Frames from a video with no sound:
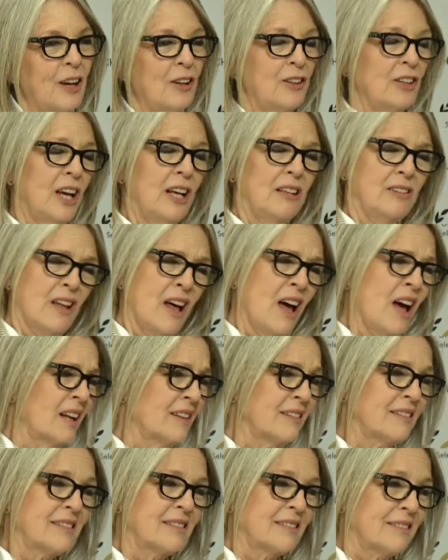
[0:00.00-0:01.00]
Oh, yeah,
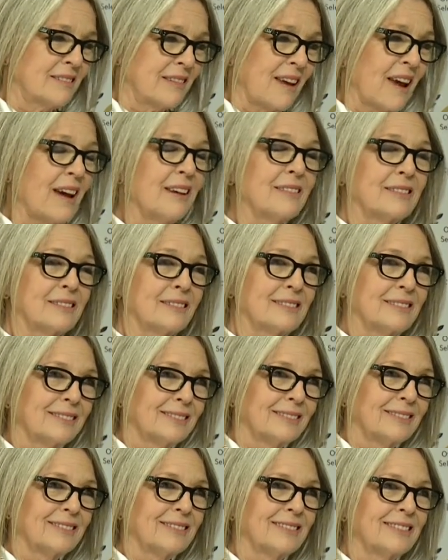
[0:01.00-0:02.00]
lots. Morgan
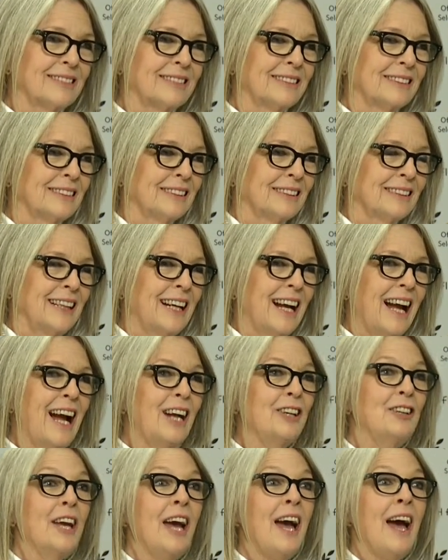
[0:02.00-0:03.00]
Freeman, I just saw your
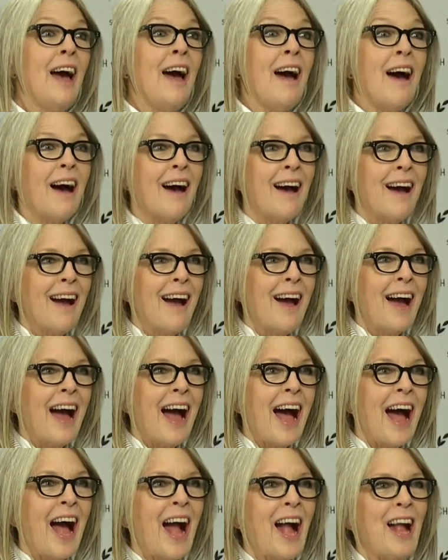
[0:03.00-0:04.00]
tip on
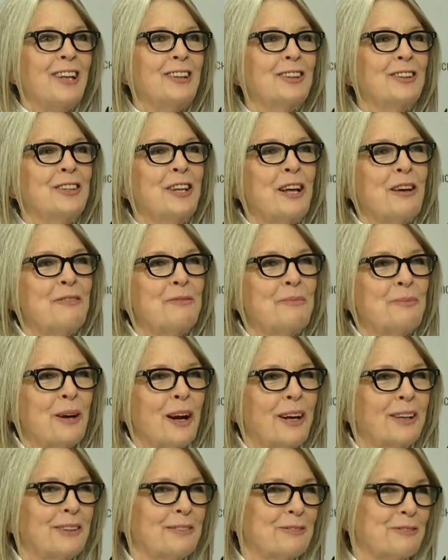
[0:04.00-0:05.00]
the carpet. I love
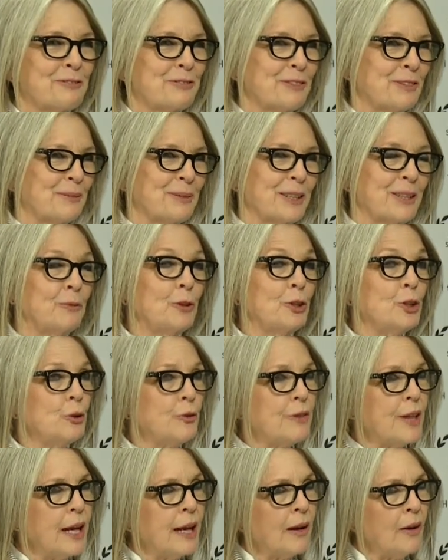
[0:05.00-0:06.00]
Morgan Freeman. Were
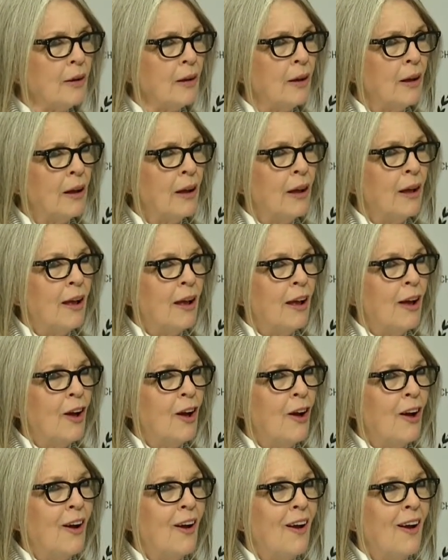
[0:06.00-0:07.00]
you there? I
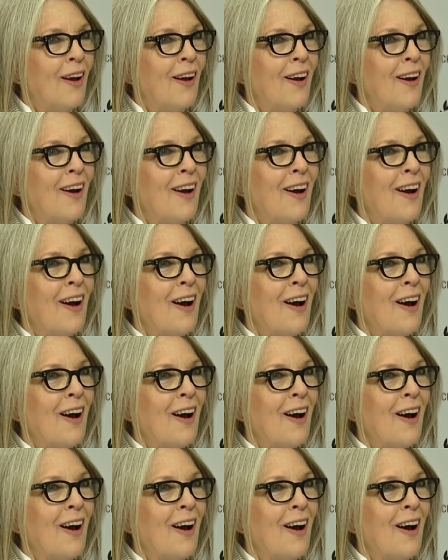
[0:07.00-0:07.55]
was there.